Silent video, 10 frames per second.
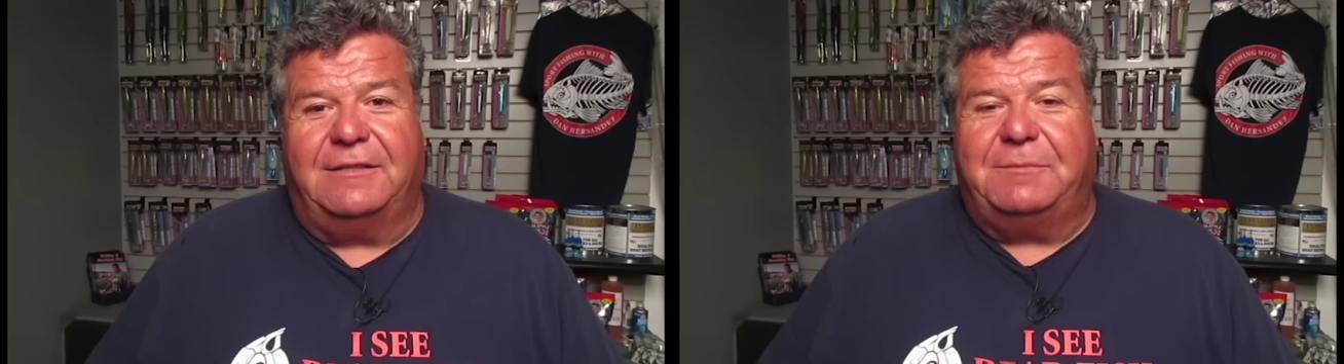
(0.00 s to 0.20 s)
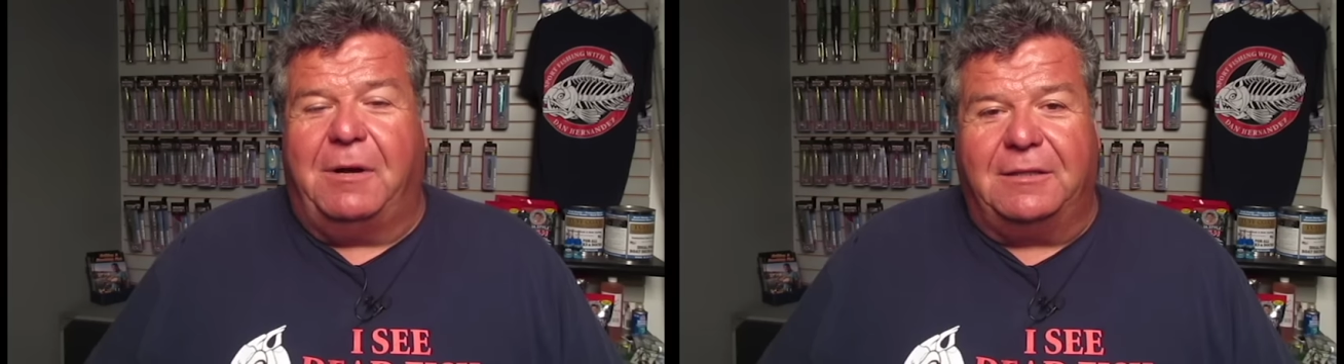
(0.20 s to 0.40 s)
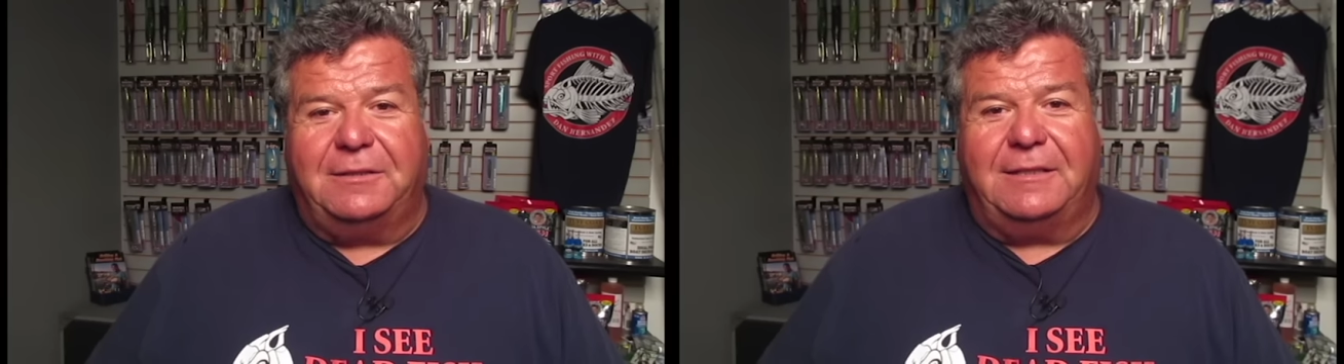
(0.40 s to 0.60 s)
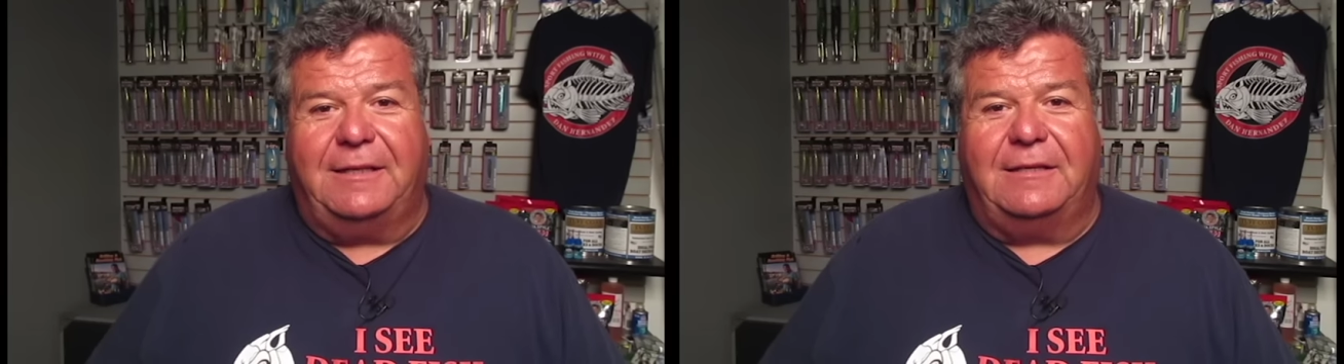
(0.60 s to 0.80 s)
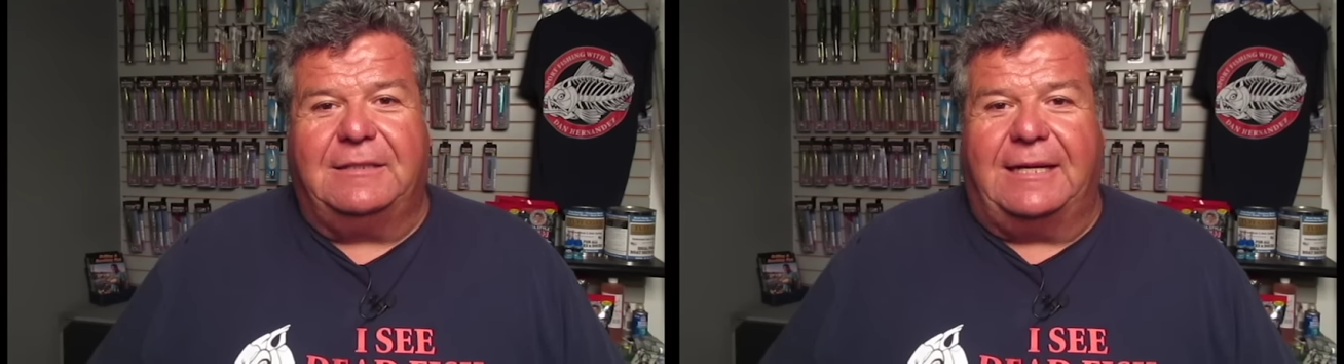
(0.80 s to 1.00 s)
Small tuna
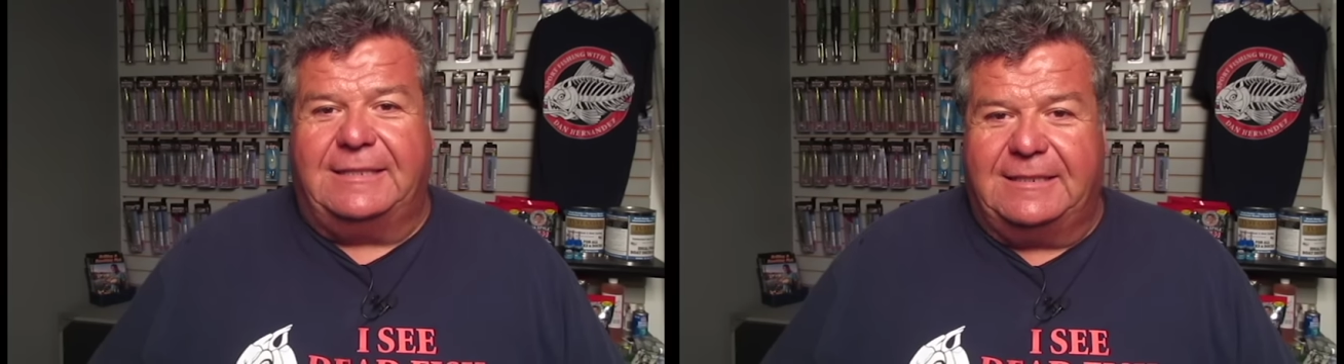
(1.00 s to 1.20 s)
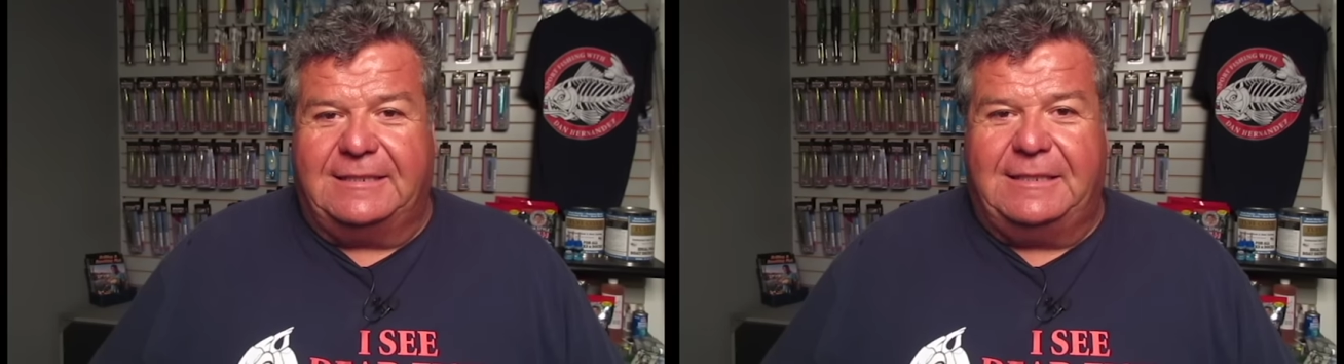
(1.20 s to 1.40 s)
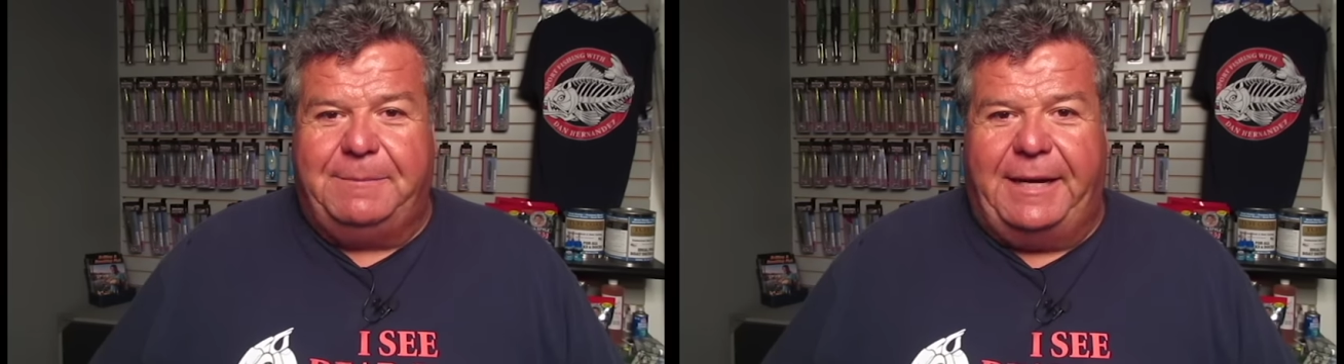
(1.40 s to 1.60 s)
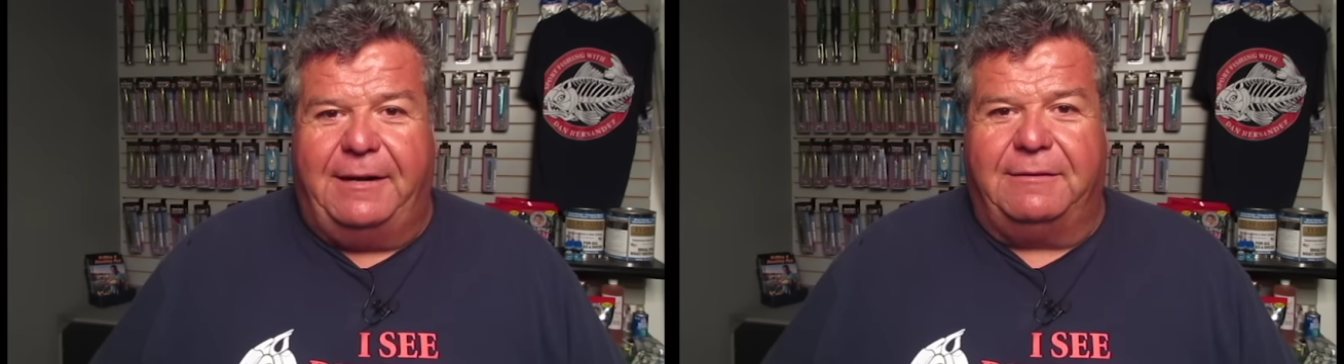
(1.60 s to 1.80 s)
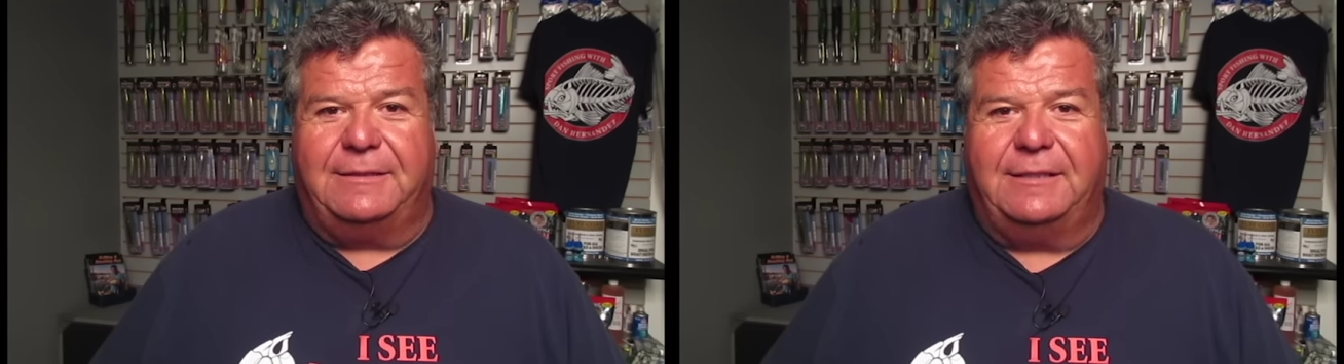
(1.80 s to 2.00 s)
there is like 60
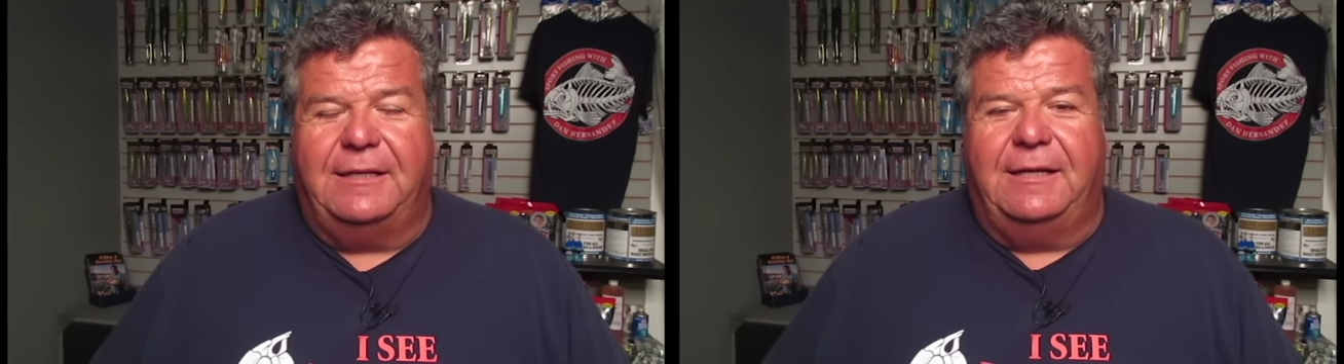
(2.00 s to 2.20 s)
pounds.